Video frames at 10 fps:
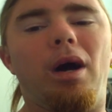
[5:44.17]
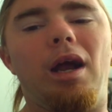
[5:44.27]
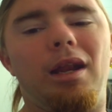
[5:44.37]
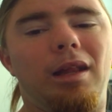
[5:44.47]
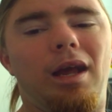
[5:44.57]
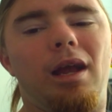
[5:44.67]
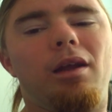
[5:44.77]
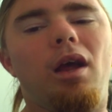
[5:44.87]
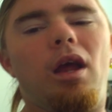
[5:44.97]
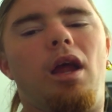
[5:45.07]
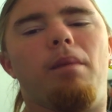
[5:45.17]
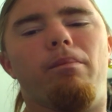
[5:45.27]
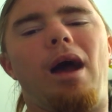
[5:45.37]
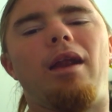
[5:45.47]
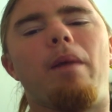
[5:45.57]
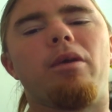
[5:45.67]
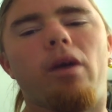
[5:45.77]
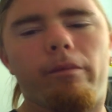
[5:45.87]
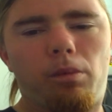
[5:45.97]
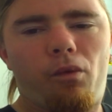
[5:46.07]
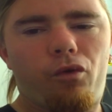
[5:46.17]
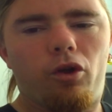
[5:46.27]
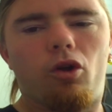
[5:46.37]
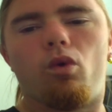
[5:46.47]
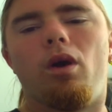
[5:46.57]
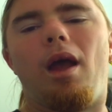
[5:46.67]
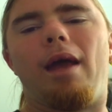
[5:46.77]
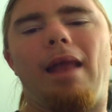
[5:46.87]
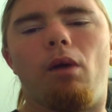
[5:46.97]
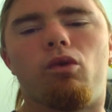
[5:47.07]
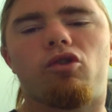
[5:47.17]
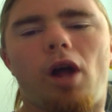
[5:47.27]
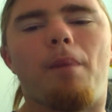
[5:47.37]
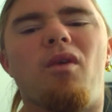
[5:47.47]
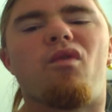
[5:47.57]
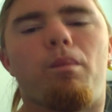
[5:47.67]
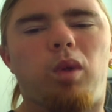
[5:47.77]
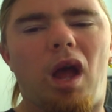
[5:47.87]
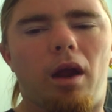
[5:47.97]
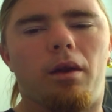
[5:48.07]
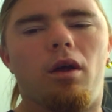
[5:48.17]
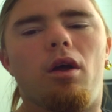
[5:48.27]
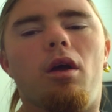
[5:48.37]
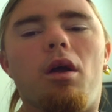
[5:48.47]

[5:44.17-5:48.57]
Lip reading: but in the end, it might not be comfortable for you, and that will stop you from playing.